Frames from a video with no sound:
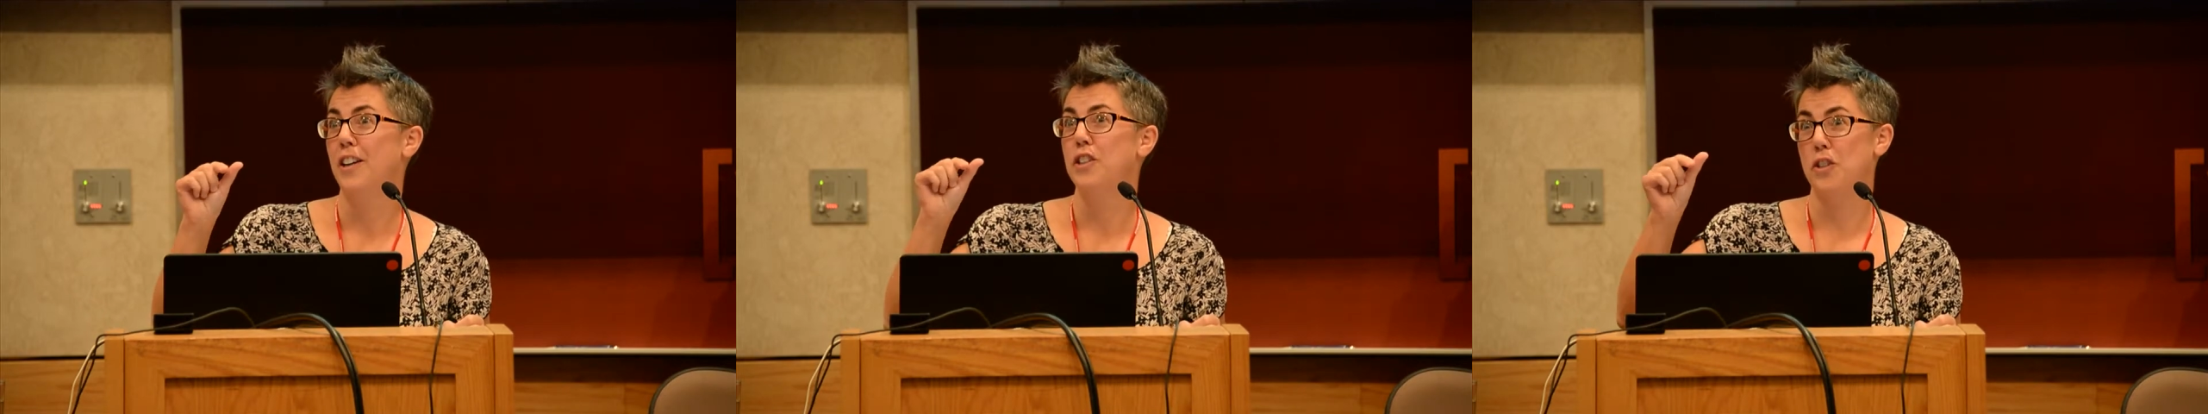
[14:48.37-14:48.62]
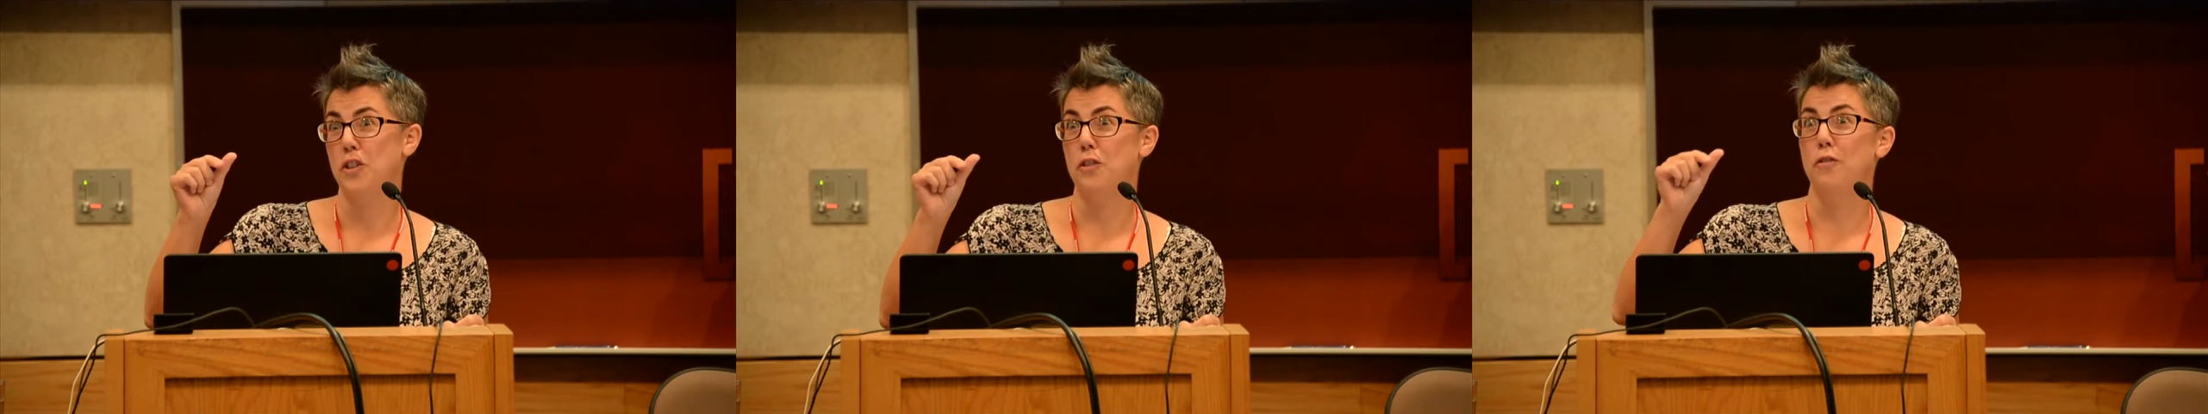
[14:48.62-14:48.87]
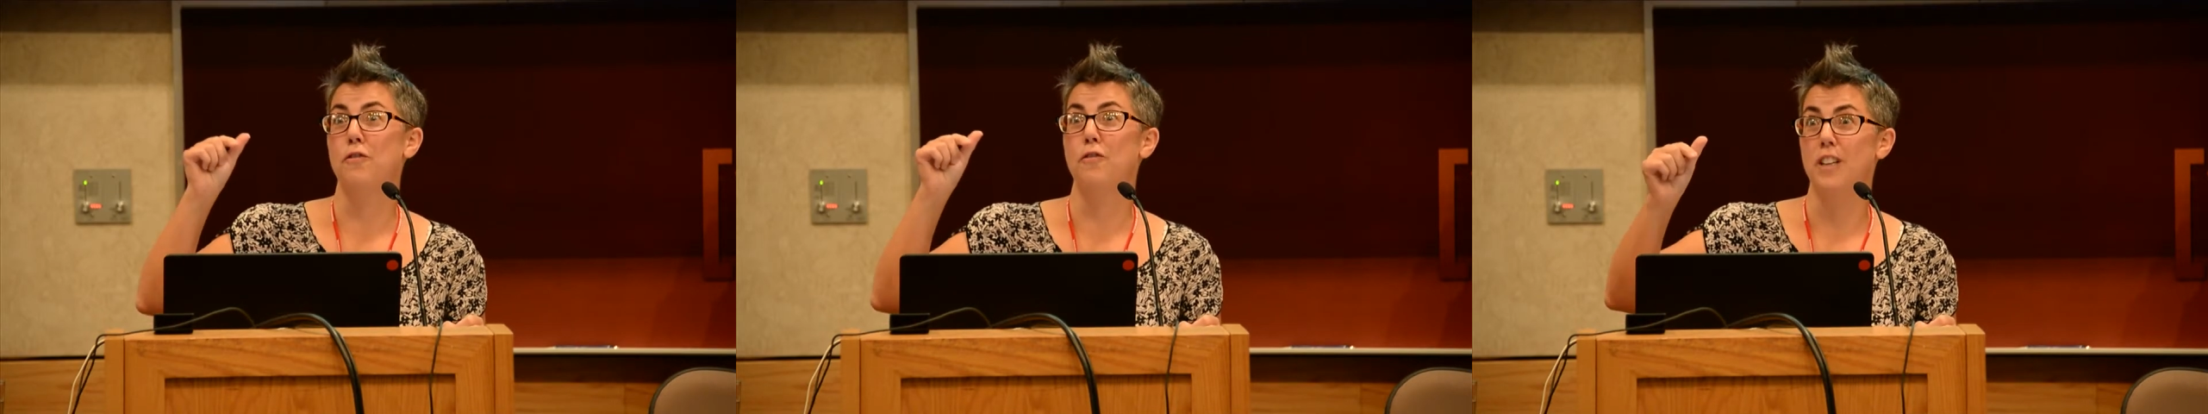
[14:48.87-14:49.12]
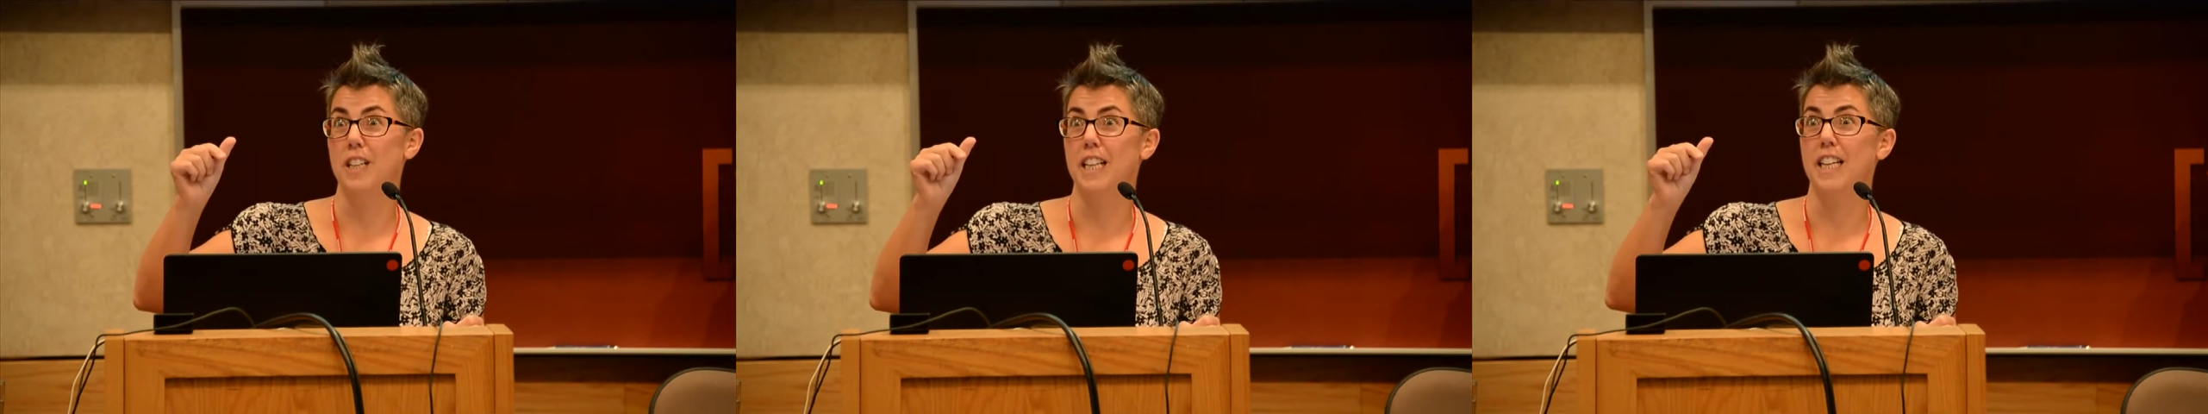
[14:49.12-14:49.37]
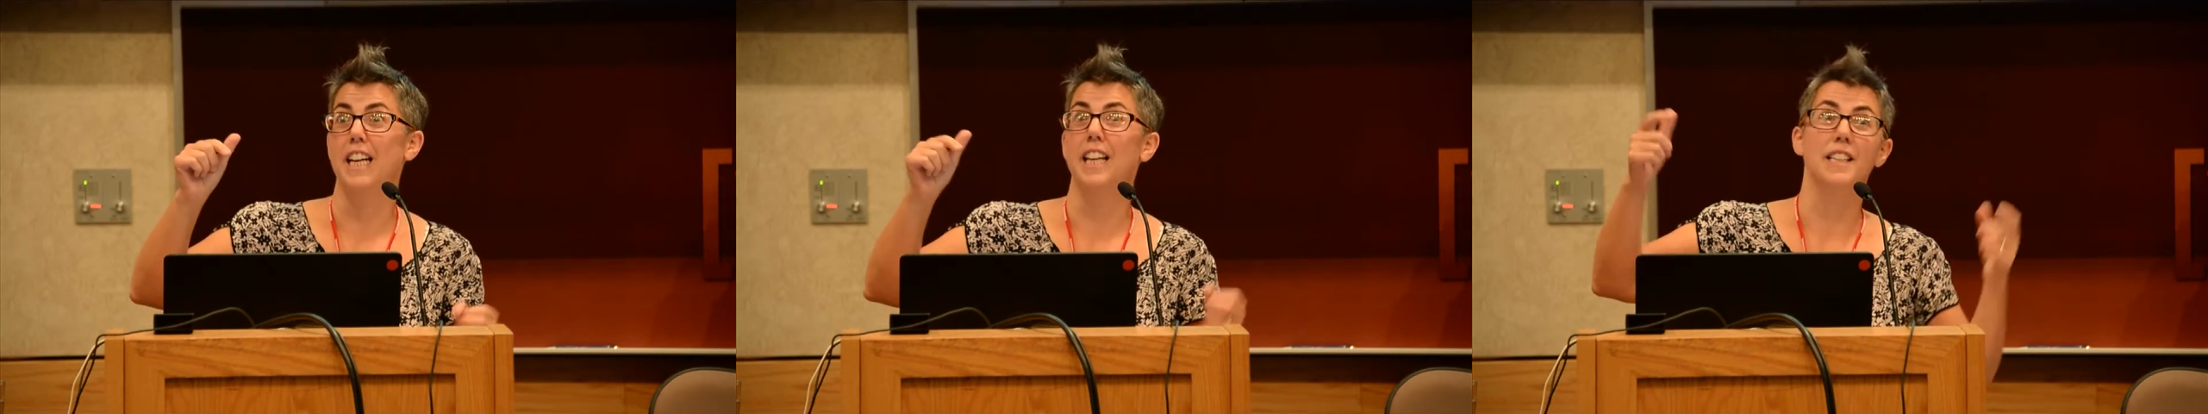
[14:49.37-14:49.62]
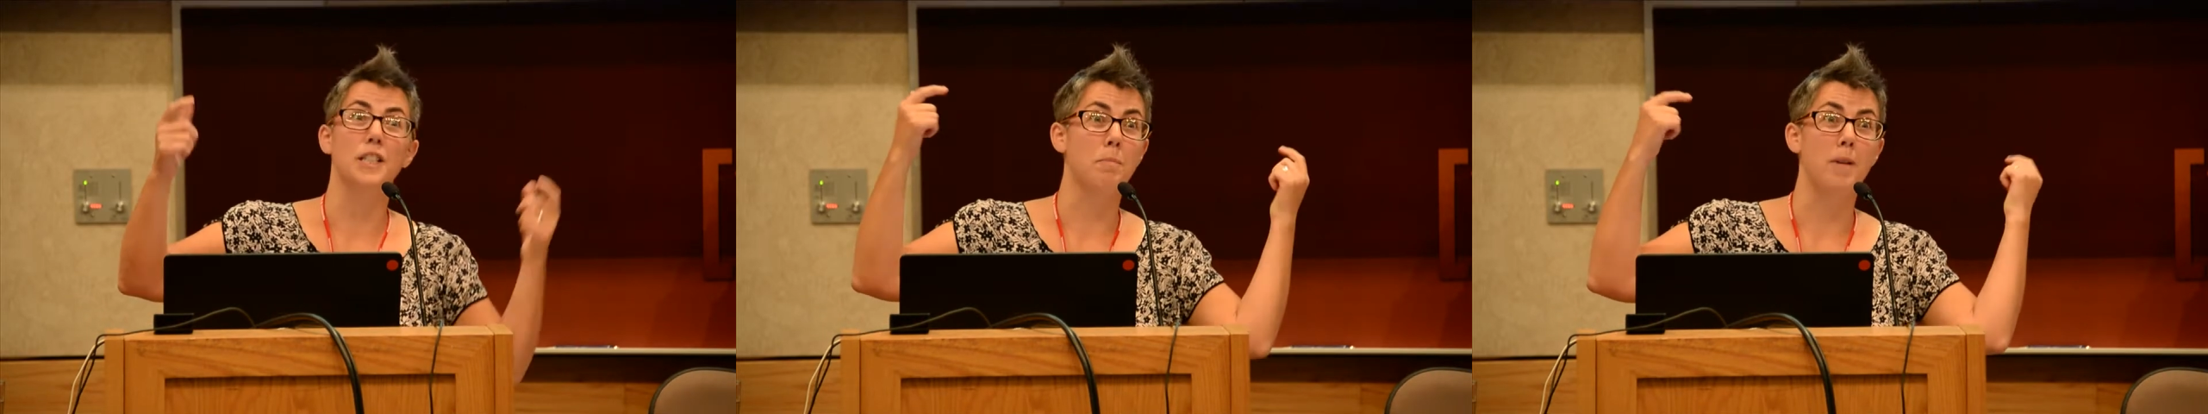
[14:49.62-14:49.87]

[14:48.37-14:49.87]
to filling this